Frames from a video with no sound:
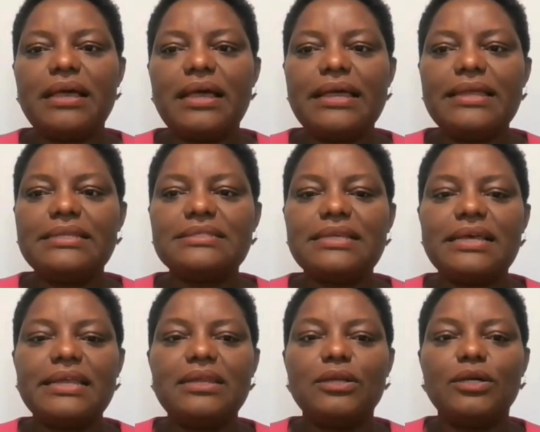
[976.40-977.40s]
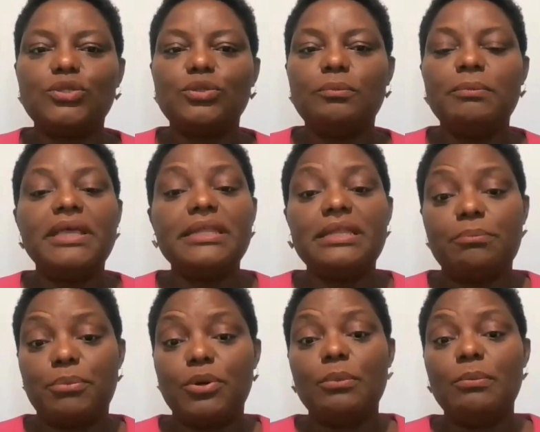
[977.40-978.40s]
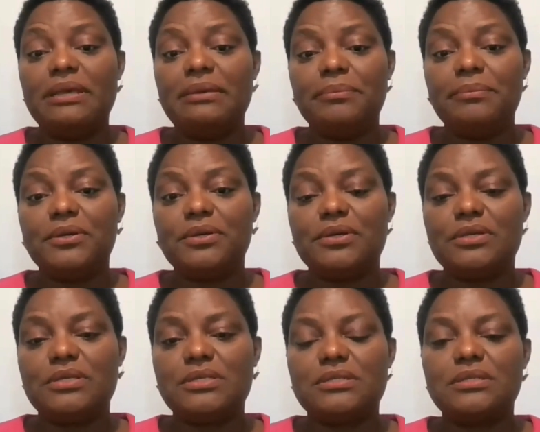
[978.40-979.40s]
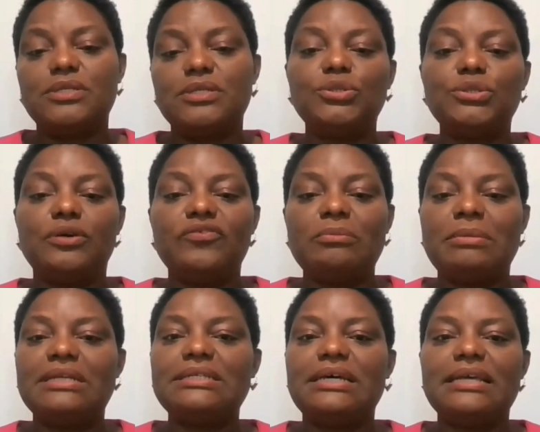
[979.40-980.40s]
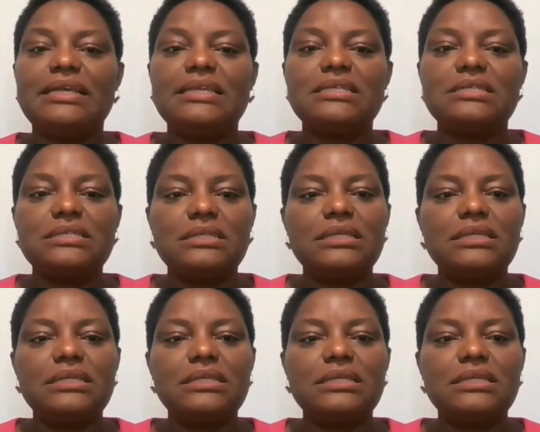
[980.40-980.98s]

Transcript: I decided not to make it a problem because the truth of the matter is